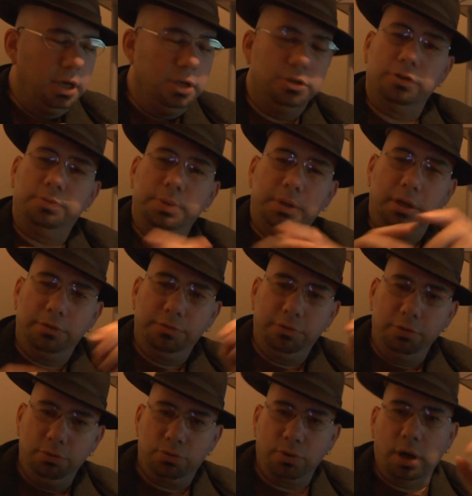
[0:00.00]
Just because
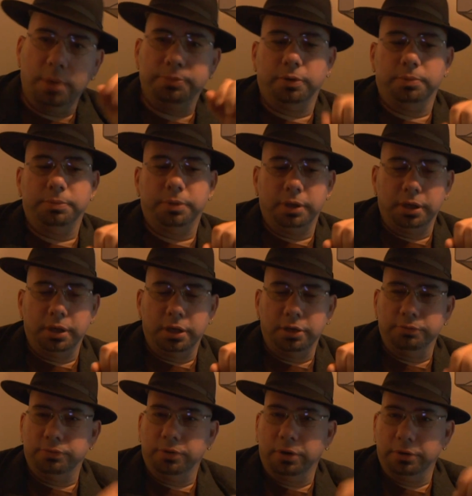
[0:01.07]
you drop something and
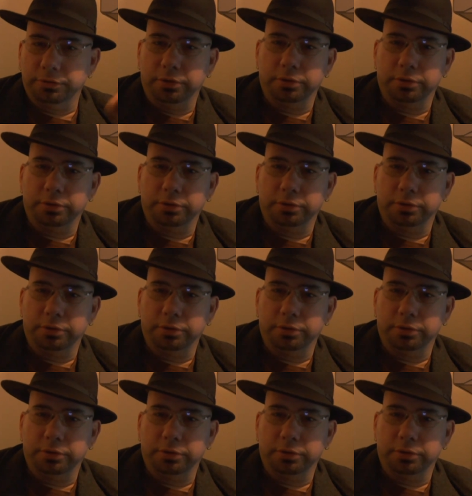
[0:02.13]
it falls